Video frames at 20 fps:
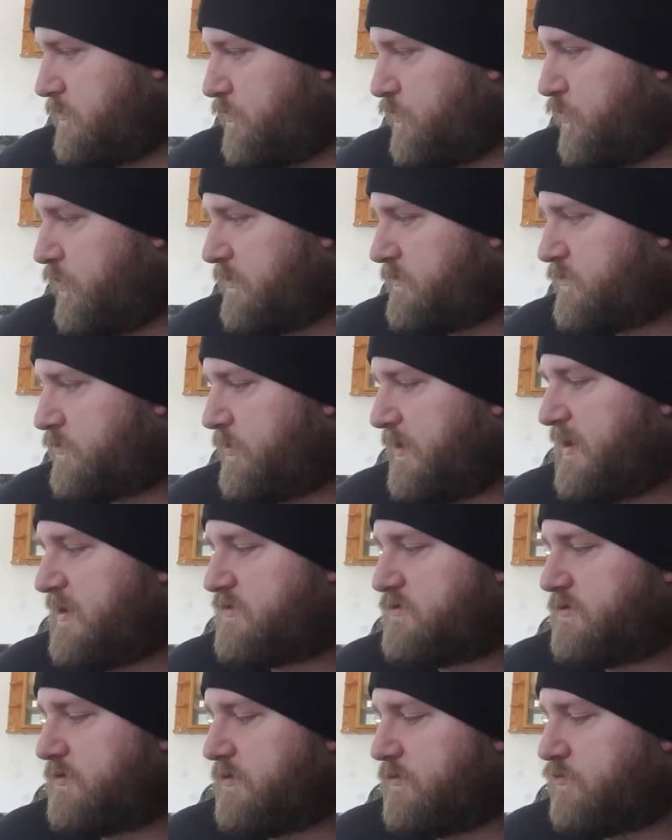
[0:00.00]
once we
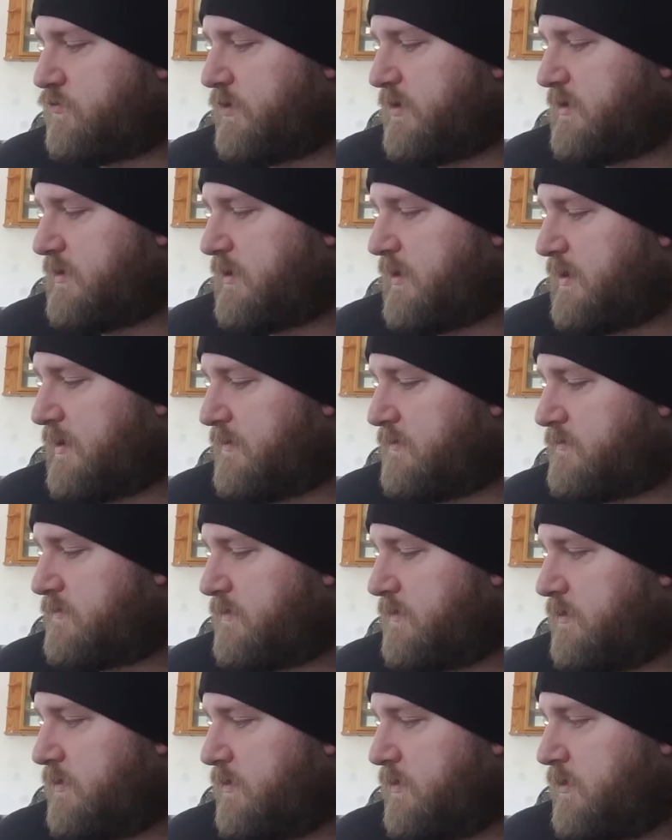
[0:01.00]
actually realize
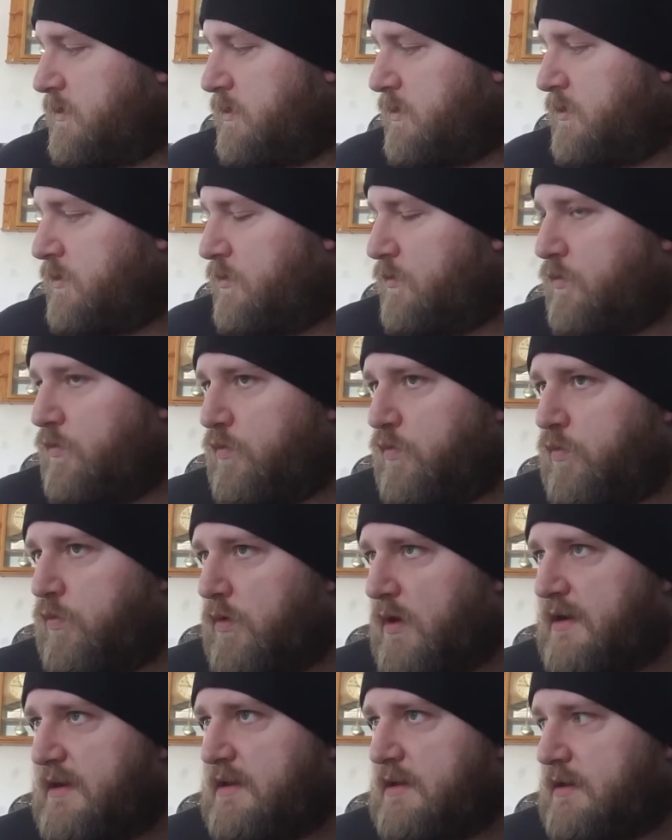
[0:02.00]

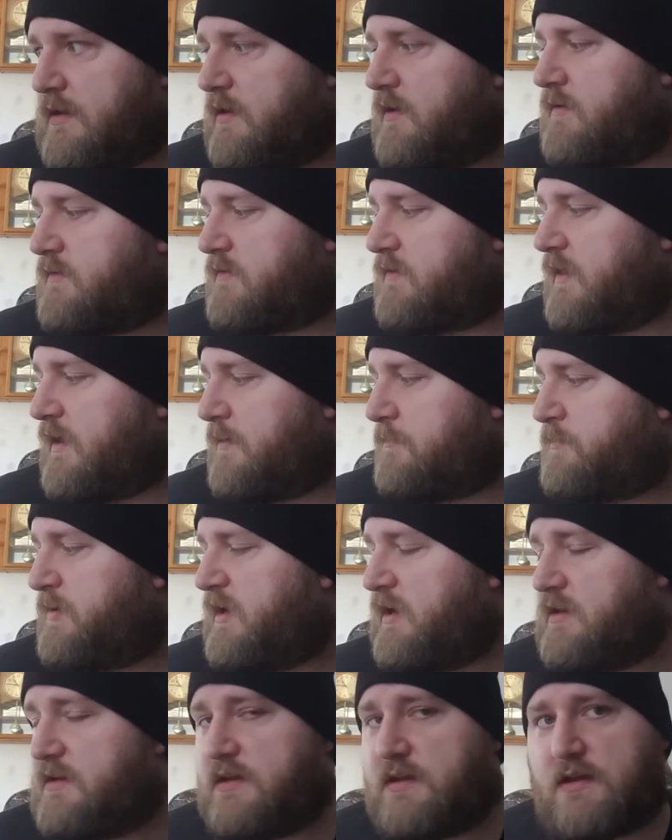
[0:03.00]
what it is that
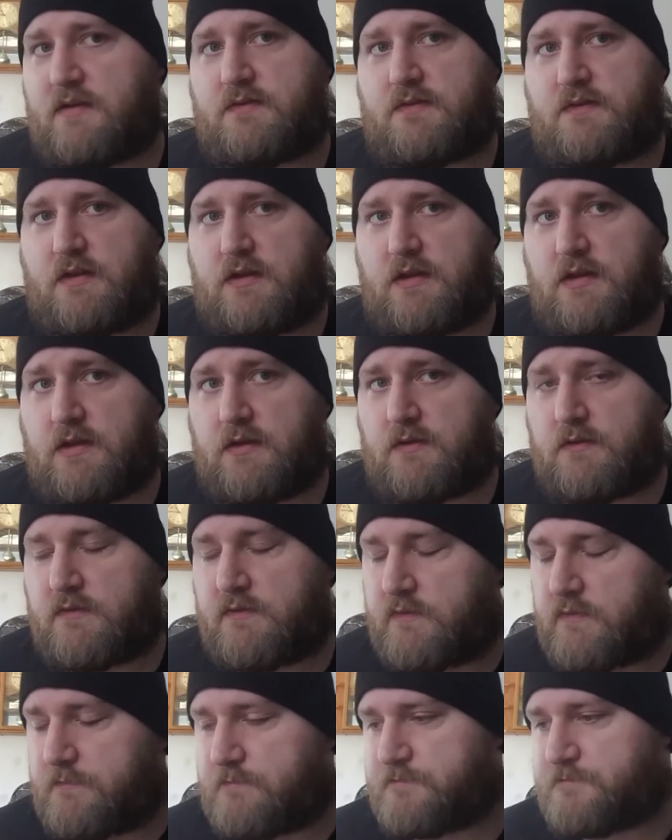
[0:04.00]
PTSD
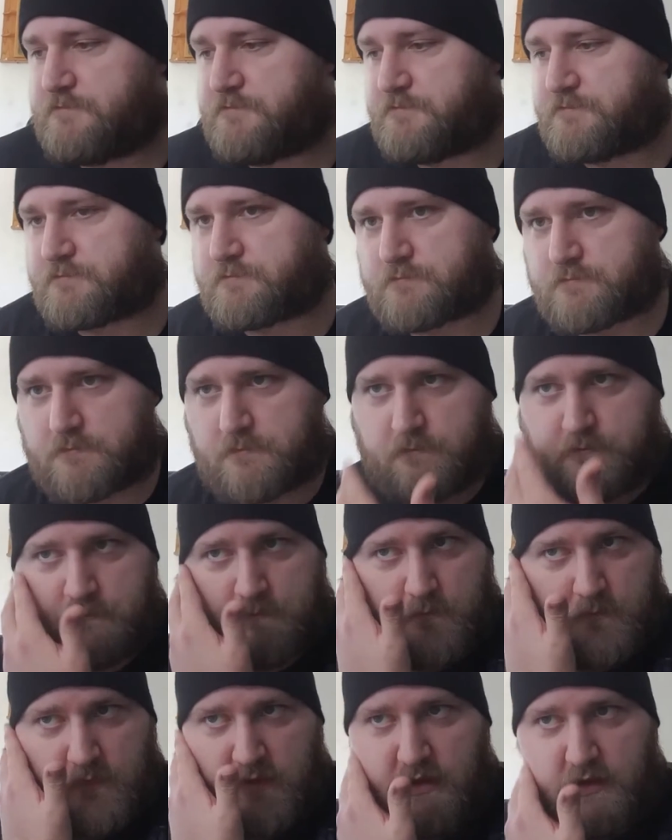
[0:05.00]
is,
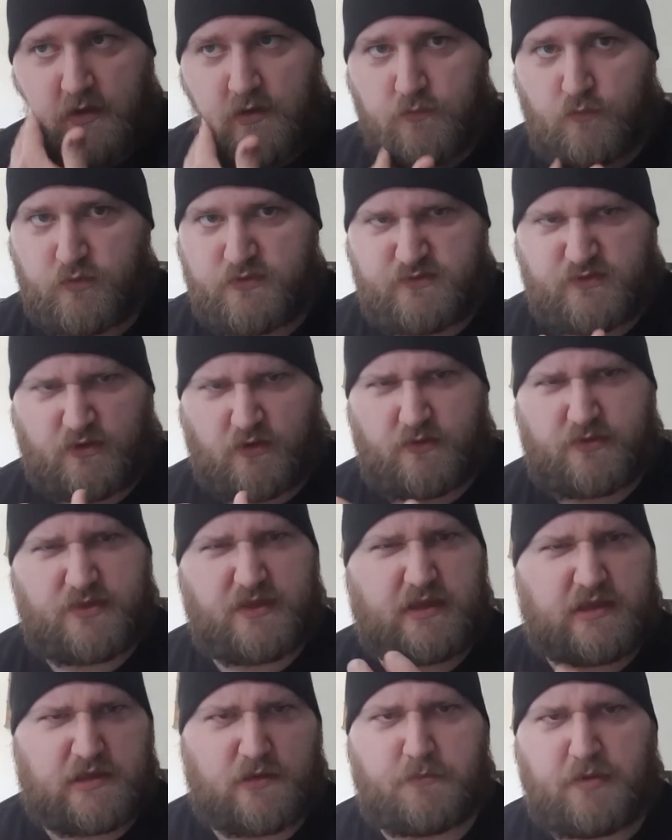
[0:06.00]
and we start
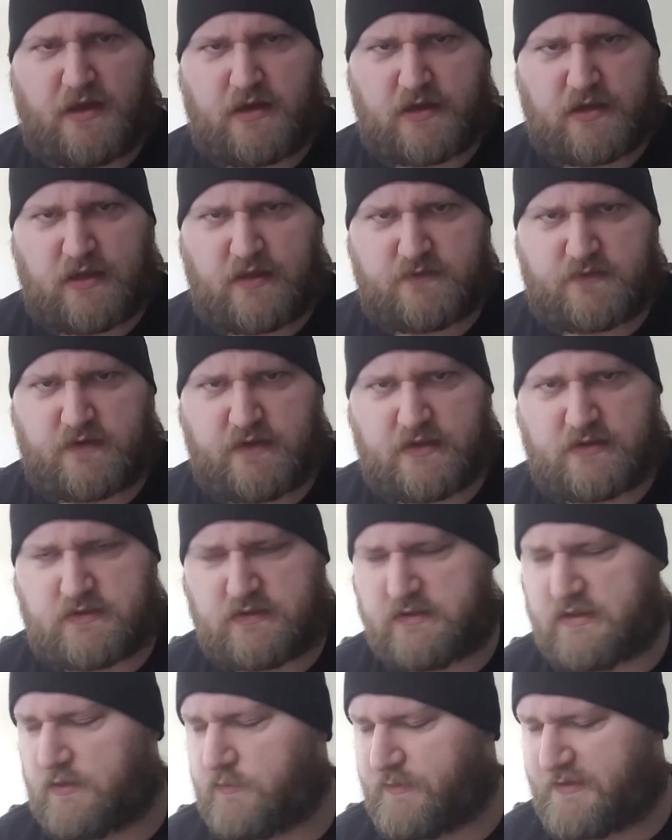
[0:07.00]
thinking about it as an
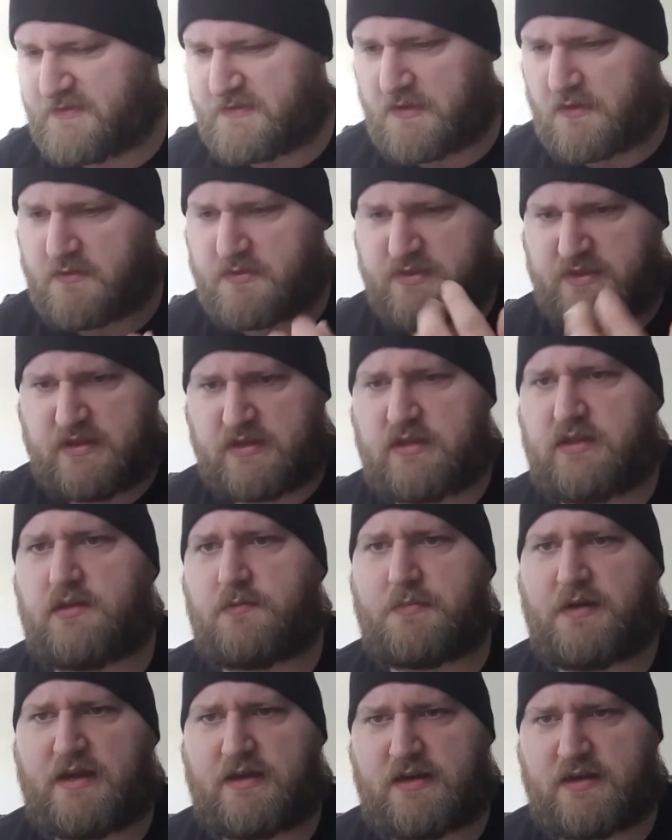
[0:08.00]
entity, we start thinking
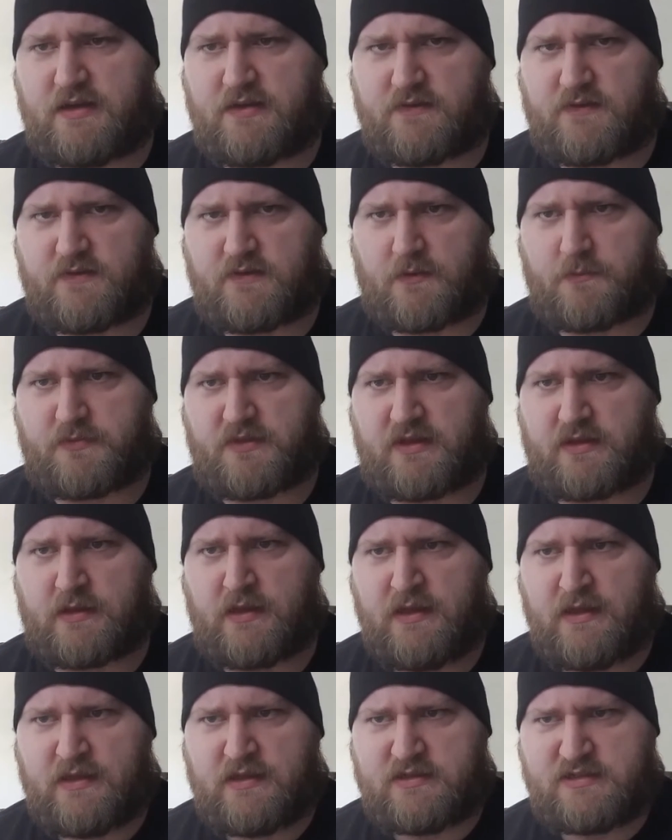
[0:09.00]
about it as something
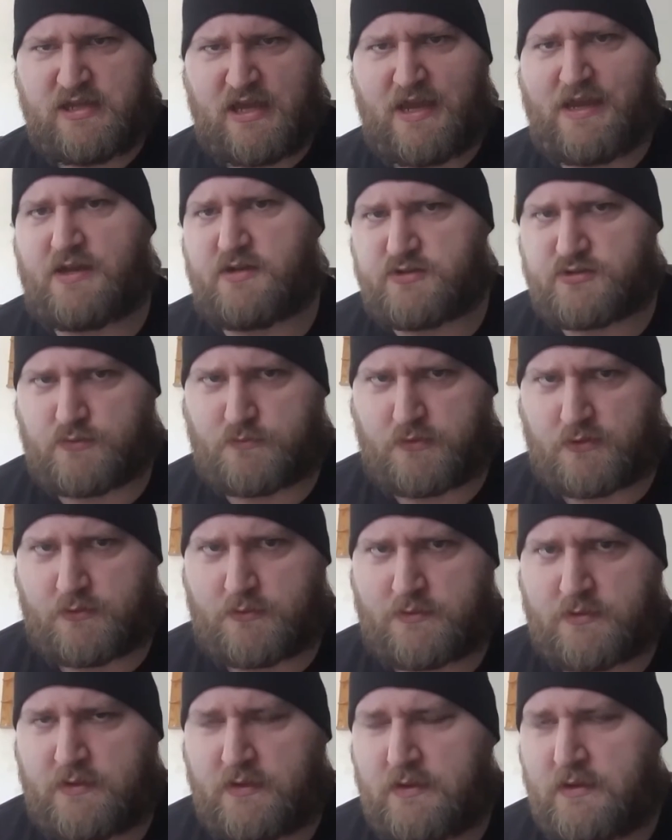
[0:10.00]

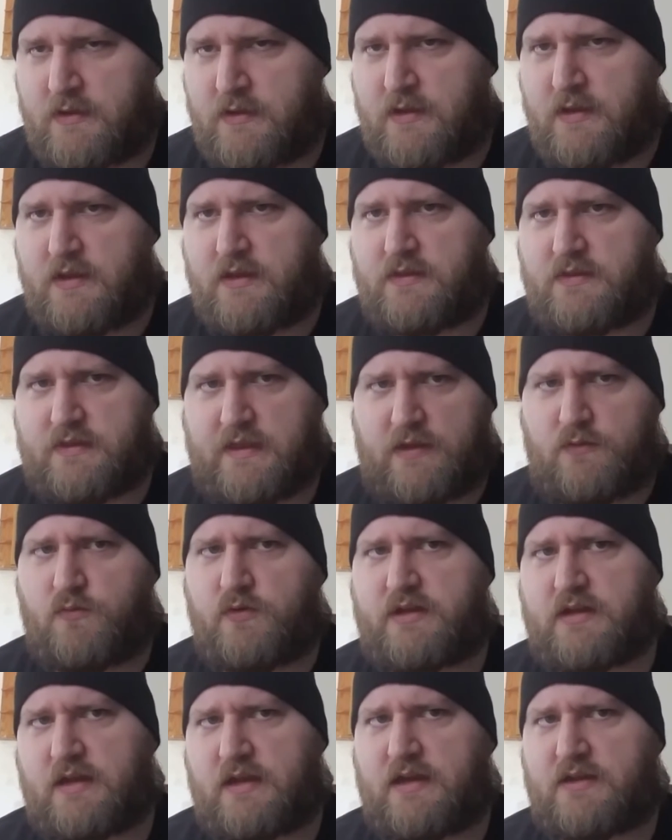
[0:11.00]
tangible, then
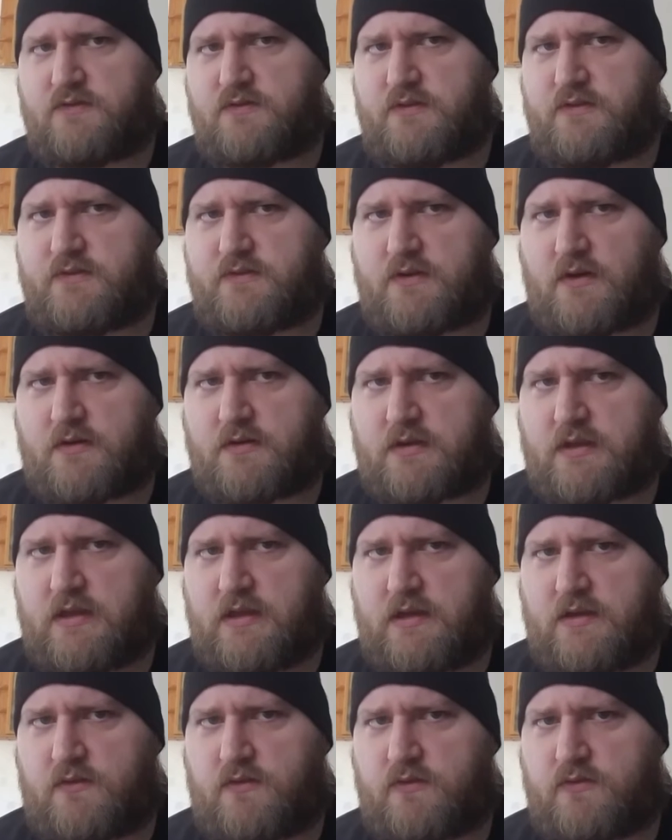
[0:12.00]
we can actually start
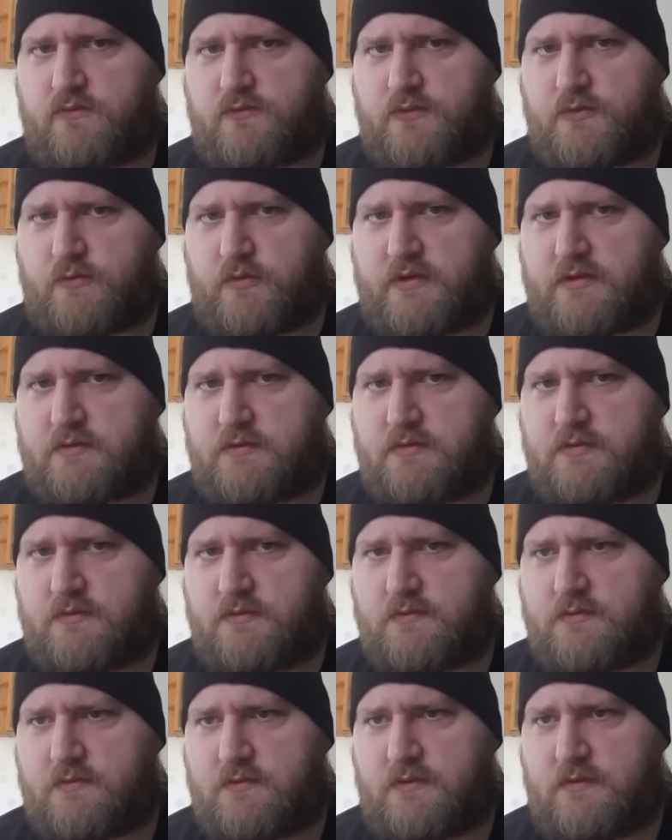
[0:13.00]
getting through it.
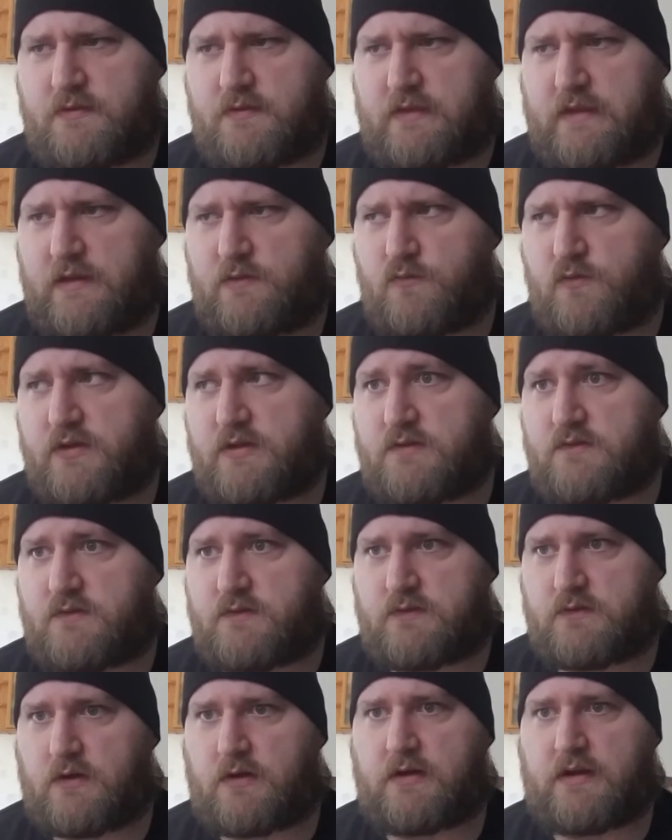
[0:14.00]
Then we can
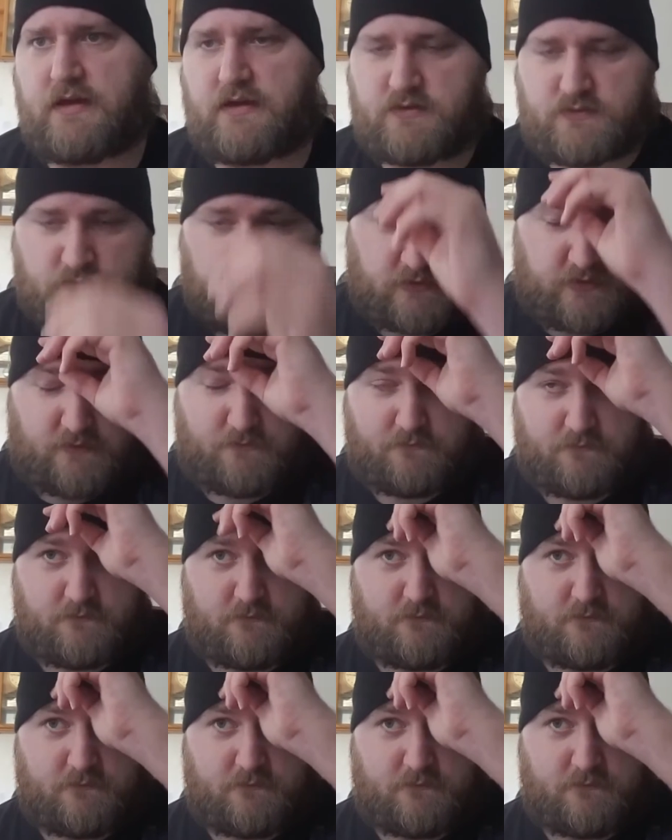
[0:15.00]
start actually